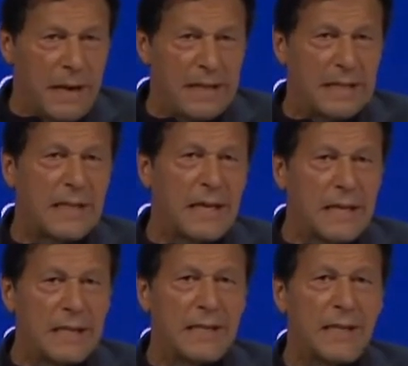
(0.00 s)

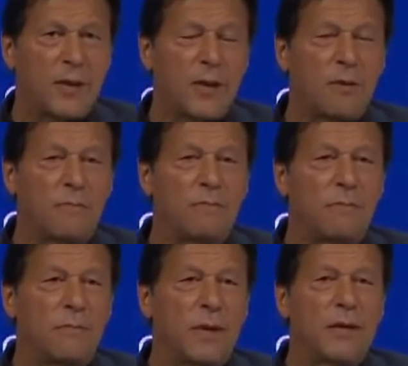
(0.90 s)
Pakistan is sitting on
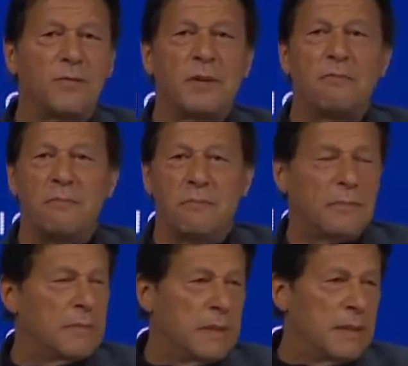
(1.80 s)
one of the
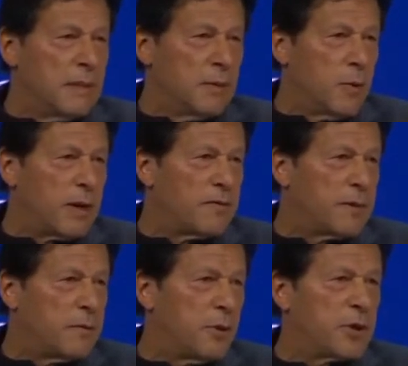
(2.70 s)

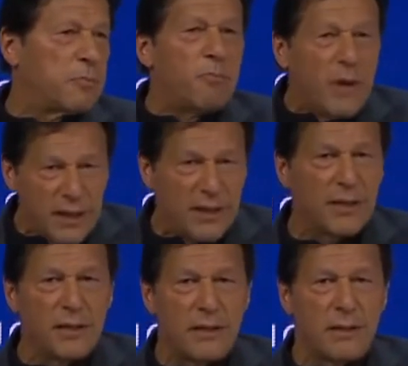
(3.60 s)
most
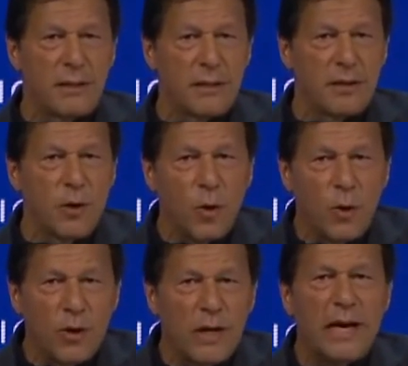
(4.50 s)
precious
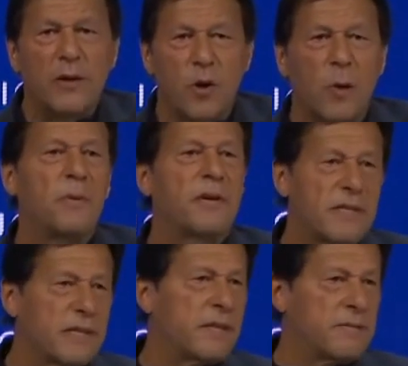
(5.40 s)
gold and copper
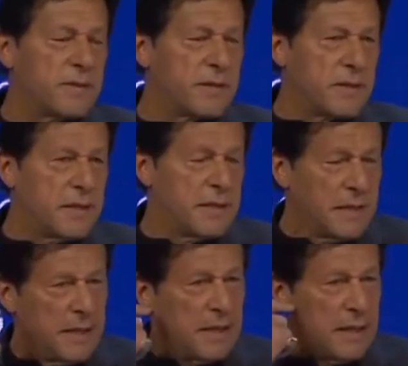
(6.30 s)
reserves.
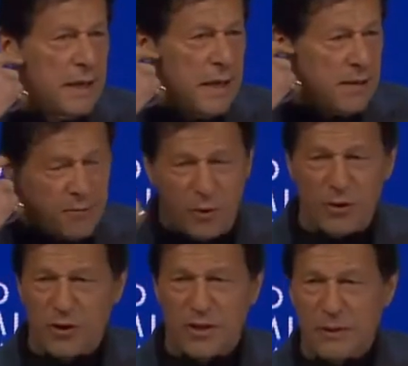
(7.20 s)

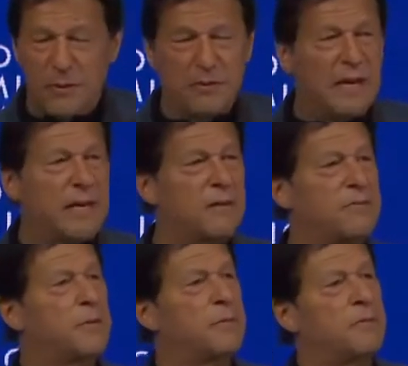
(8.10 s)
Unfortunately, we've had a
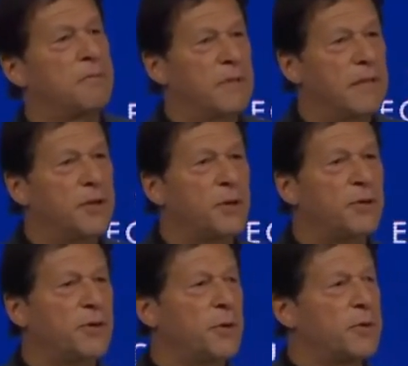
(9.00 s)
few
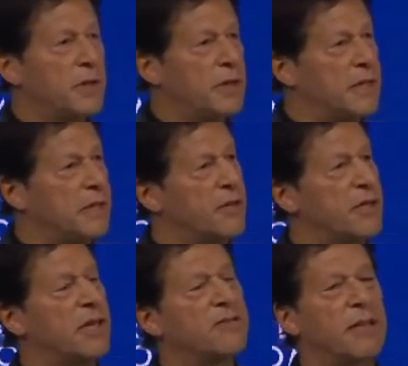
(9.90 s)
issues, so these
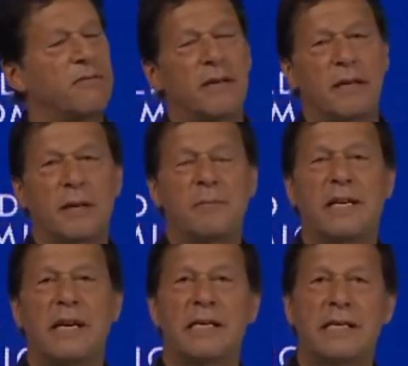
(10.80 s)
reserves have
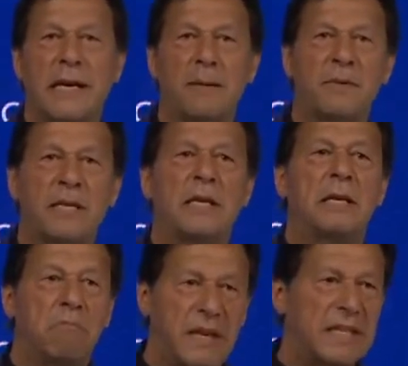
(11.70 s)
remained untapped,
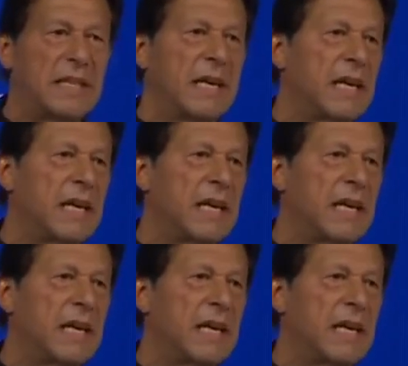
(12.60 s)
but